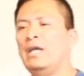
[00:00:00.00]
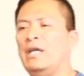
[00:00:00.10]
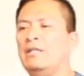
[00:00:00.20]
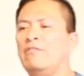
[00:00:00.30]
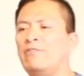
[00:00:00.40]

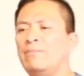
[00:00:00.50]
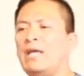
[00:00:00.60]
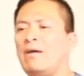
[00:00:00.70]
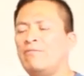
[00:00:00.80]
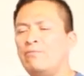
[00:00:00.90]
And then from
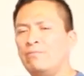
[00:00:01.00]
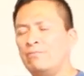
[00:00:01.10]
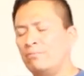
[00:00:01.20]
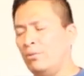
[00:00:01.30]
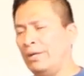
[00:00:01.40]
that
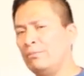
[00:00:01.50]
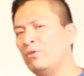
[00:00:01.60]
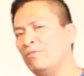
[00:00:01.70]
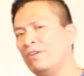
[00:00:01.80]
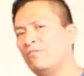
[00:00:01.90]
point
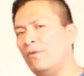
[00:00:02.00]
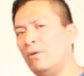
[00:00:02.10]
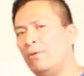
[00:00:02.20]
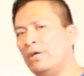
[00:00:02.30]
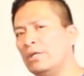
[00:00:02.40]
moving
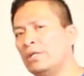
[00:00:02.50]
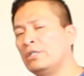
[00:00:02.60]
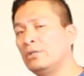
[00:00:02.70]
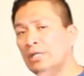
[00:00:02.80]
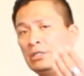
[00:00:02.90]
forward,
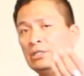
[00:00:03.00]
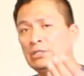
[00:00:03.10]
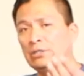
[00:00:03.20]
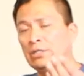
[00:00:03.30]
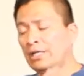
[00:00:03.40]
you can
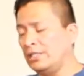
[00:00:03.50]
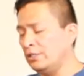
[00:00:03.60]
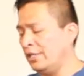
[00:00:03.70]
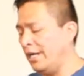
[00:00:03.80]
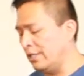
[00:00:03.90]
just utilize
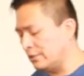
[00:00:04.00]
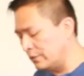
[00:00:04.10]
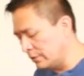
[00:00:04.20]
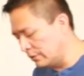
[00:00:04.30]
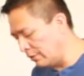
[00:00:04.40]
your
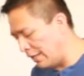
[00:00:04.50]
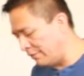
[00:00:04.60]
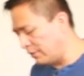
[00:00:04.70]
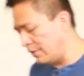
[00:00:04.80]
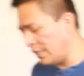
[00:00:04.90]
hands. So after